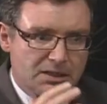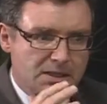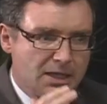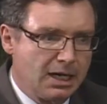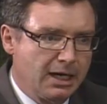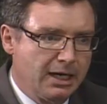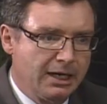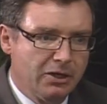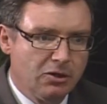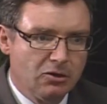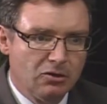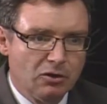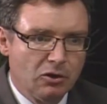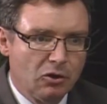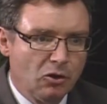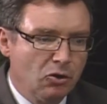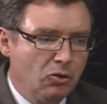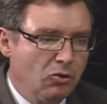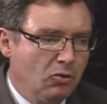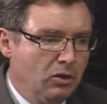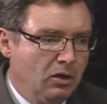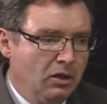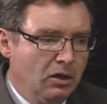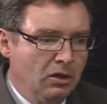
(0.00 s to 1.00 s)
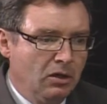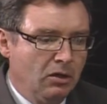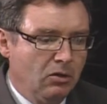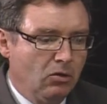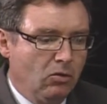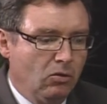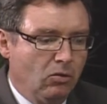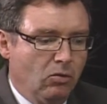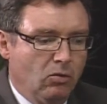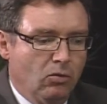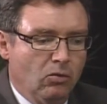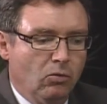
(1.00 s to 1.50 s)
high or low.
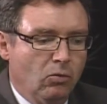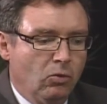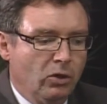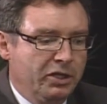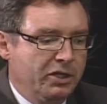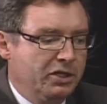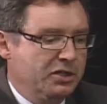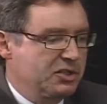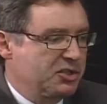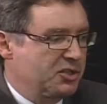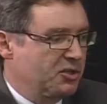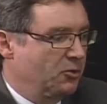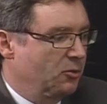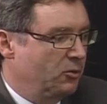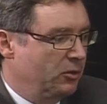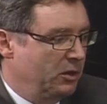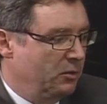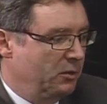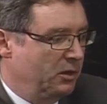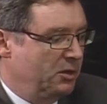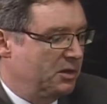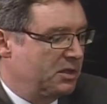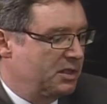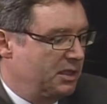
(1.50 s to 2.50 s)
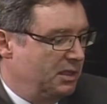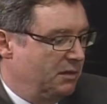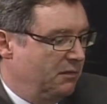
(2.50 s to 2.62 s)
What are you scoring when you say